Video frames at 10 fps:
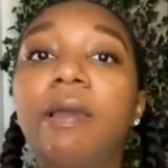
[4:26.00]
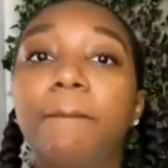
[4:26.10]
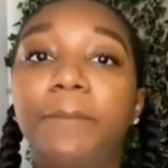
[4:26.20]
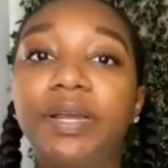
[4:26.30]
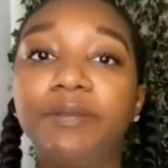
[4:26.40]

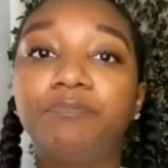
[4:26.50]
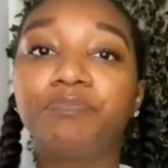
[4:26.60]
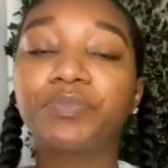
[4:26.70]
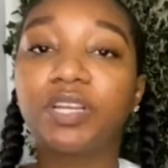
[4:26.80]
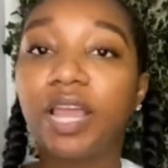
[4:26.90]
But
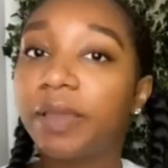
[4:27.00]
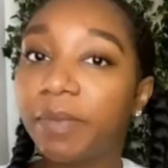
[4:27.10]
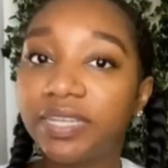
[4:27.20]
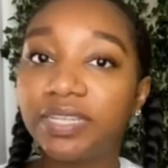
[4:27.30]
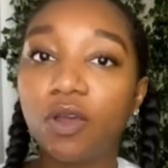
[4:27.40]
like
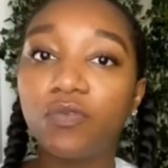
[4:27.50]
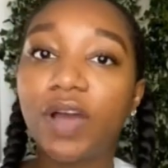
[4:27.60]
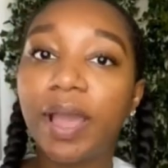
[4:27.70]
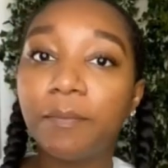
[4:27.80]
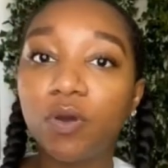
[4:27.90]
myself,
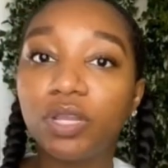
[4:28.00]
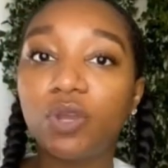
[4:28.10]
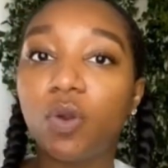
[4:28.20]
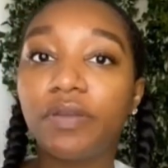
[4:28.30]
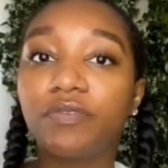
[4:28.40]
I'm only
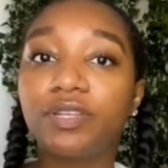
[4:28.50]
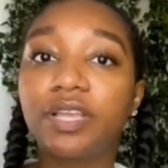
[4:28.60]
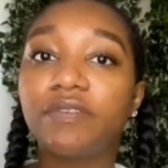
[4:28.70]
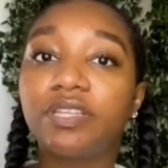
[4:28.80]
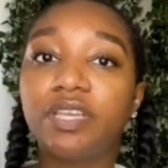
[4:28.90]
going for
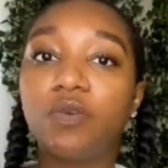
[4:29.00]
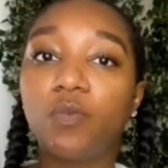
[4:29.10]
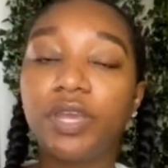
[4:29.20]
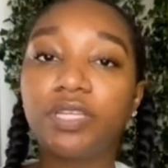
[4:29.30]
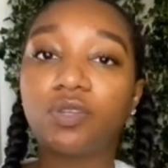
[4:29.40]
17
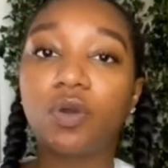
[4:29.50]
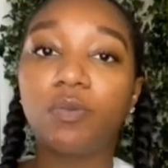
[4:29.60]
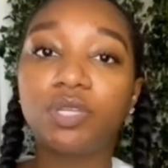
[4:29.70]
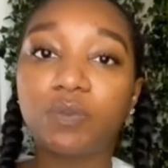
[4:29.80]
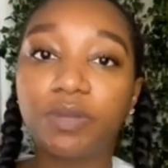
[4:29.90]
weeks, so it
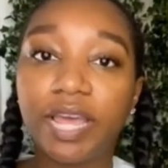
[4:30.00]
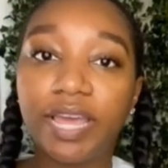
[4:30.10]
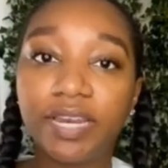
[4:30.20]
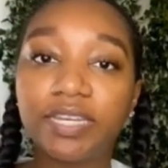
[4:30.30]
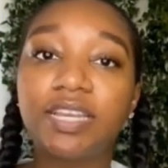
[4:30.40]
was
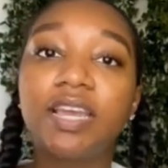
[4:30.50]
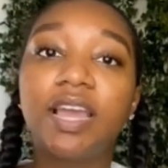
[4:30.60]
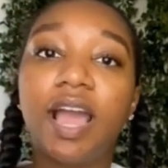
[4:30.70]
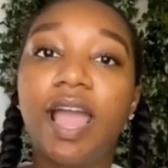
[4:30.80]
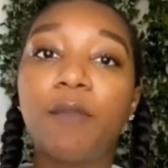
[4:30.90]
planned.
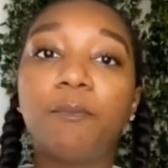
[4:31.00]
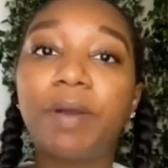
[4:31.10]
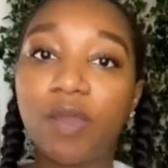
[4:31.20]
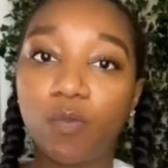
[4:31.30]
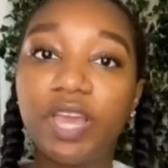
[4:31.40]

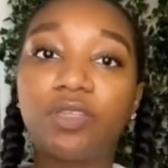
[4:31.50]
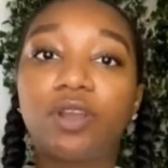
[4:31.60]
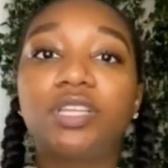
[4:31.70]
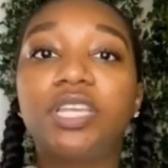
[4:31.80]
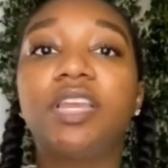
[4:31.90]
By week
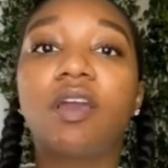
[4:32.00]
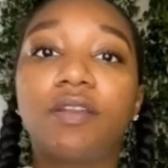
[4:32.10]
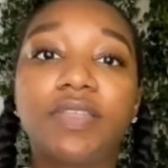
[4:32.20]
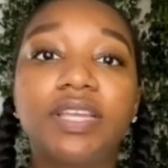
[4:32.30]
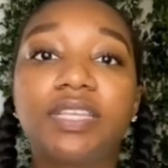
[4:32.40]
13, out
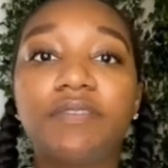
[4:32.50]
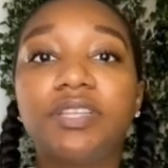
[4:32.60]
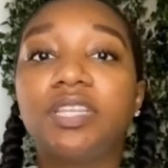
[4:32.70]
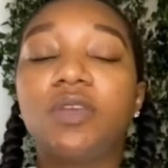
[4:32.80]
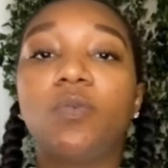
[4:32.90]
of that
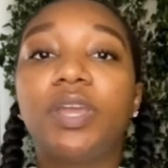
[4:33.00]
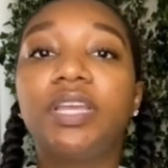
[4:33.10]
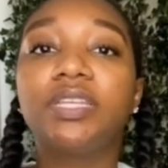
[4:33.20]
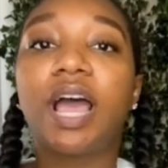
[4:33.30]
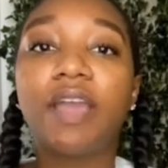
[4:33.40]
17
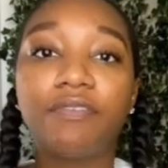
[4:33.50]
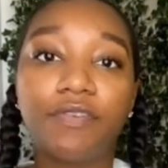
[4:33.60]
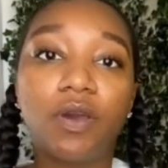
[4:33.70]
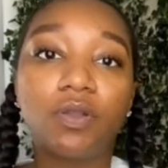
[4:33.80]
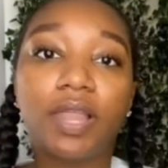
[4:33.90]
weeks, I
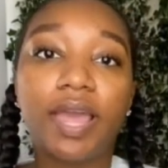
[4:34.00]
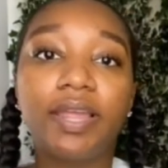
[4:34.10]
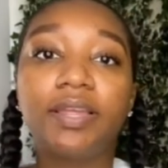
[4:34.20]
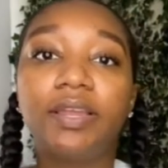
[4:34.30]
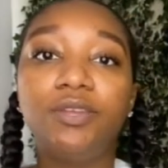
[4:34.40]
felt
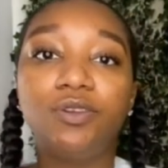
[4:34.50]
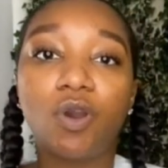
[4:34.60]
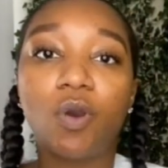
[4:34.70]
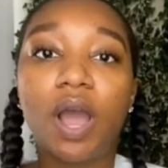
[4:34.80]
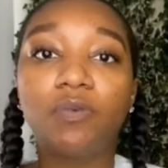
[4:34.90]
like,
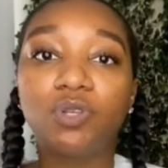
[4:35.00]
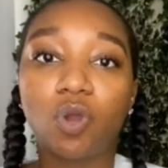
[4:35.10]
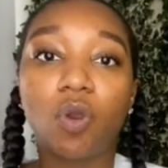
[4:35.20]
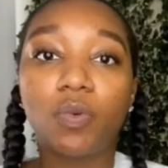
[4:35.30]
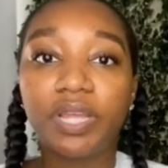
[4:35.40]
I was
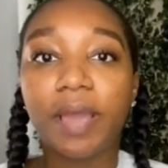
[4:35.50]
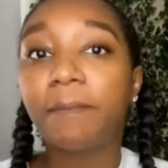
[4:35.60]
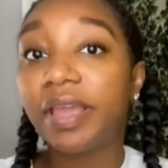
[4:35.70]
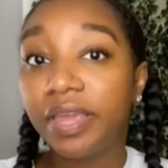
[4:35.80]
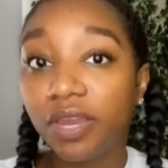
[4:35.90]
already at
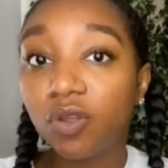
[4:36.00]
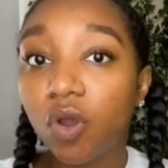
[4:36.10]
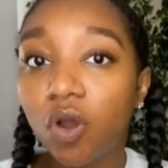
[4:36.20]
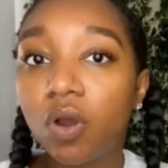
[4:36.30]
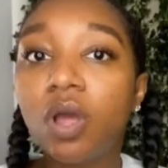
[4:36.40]
my end
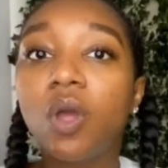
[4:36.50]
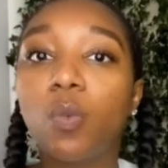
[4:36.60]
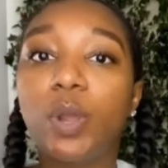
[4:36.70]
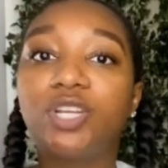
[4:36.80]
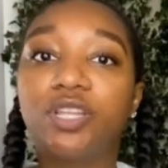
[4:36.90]
goal,
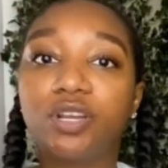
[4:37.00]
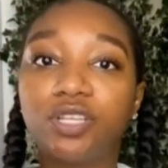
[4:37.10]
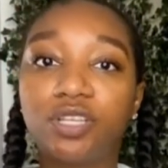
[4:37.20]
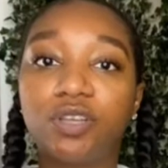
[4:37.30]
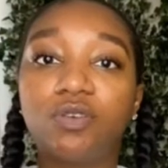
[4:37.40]
which there's
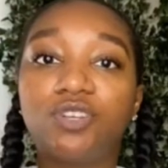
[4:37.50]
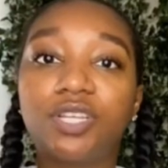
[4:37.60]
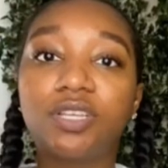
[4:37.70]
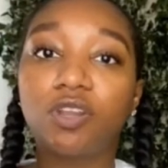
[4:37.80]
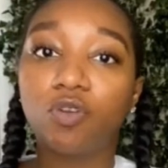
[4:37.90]
still
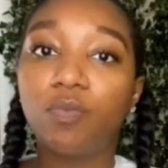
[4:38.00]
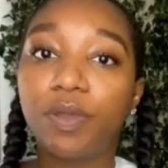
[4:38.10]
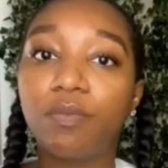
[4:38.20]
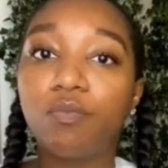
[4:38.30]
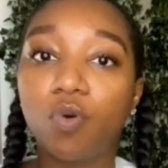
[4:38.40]
just a little
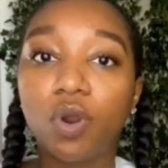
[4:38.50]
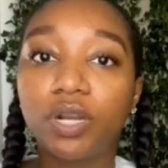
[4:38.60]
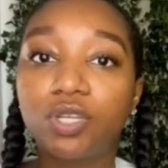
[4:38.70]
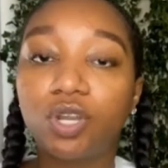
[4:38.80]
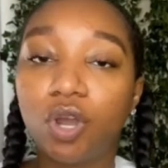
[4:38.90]
bit
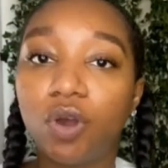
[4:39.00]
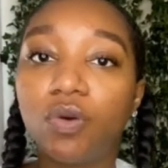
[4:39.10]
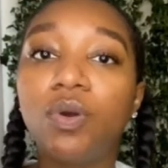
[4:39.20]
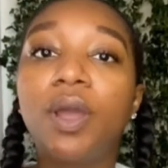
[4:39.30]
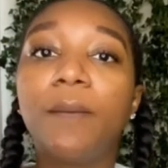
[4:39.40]
more to go.